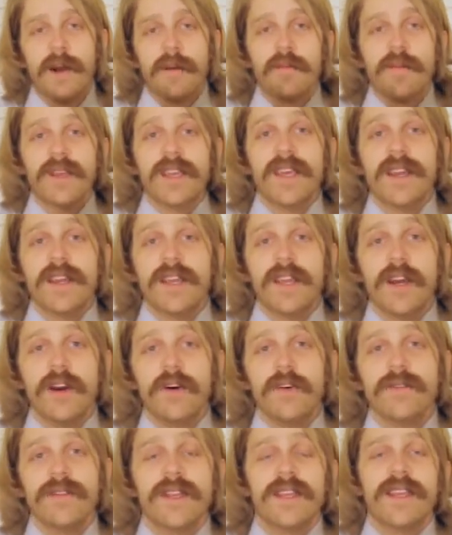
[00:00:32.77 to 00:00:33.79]
We get a
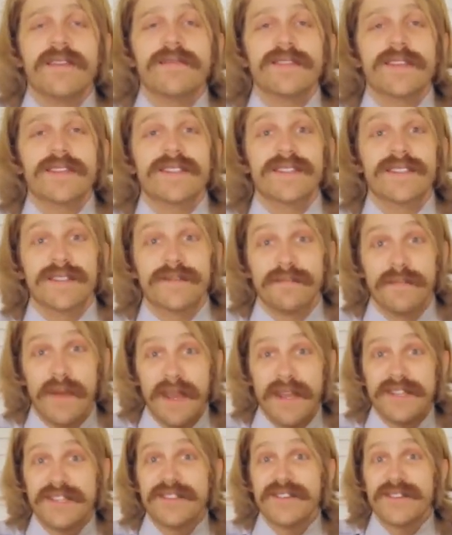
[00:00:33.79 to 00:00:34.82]
code that gives us a
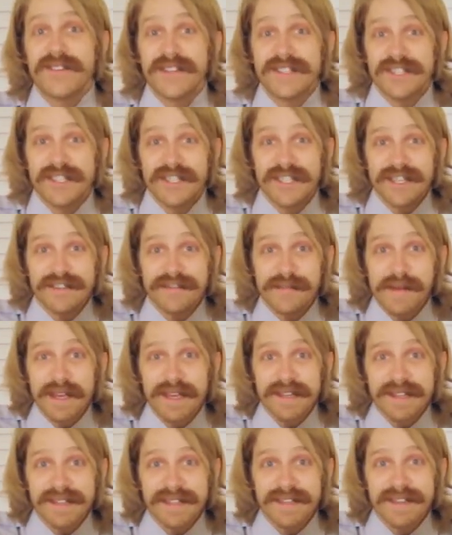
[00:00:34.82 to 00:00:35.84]
special
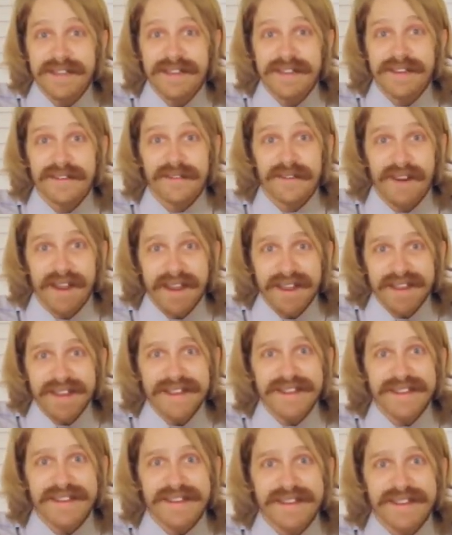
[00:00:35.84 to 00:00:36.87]
achievement,
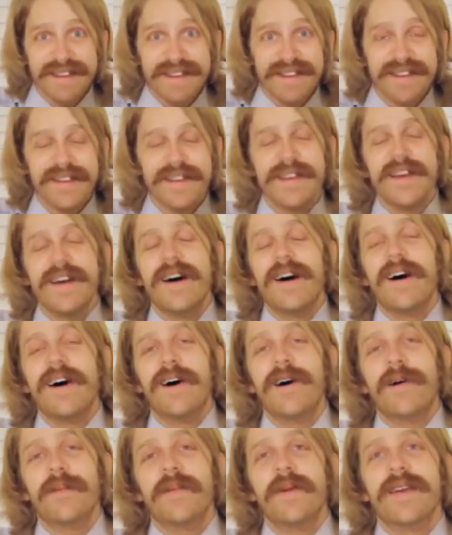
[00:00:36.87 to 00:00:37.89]
right?
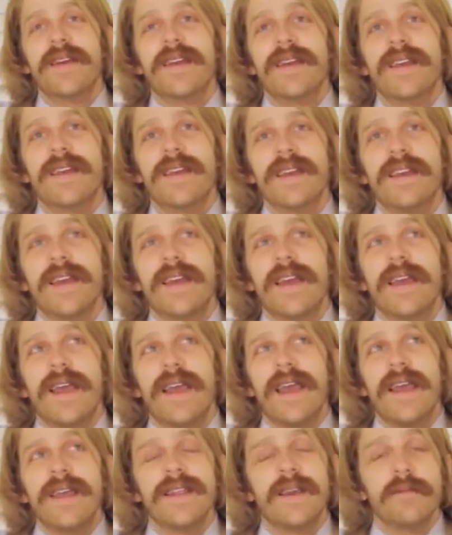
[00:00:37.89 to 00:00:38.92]

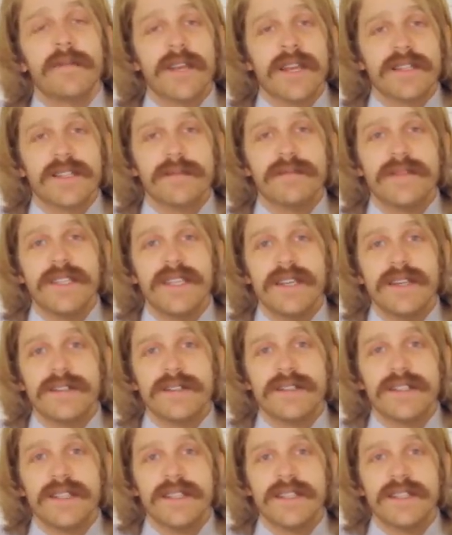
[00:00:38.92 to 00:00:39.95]
And then we got some
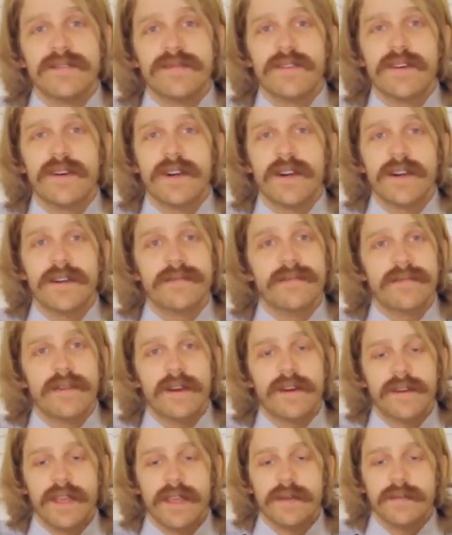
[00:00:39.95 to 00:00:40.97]
DLCs for
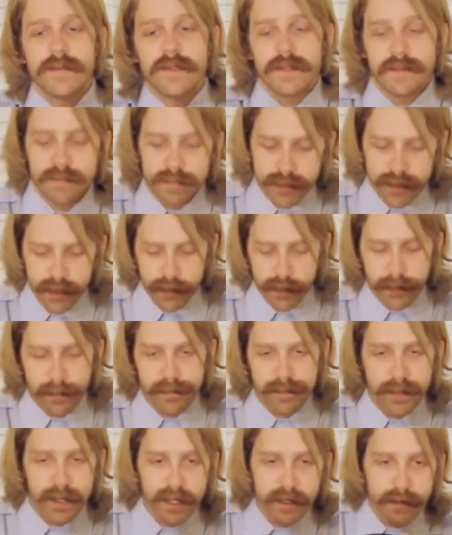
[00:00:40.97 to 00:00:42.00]
our games.
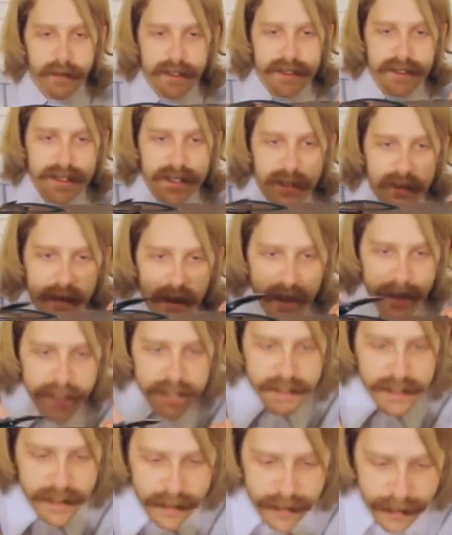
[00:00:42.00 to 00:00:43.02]
So anyway, let's get right
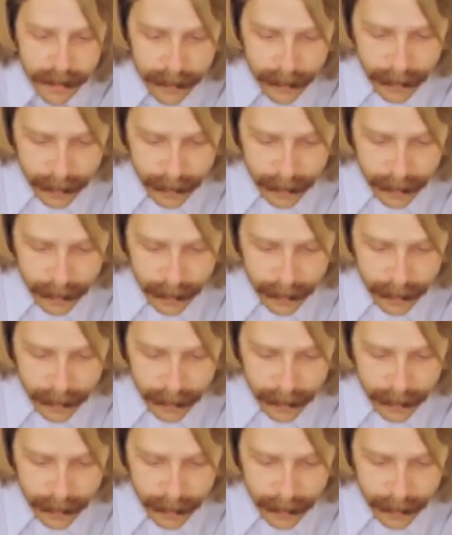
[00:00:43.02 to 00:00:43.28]
in here.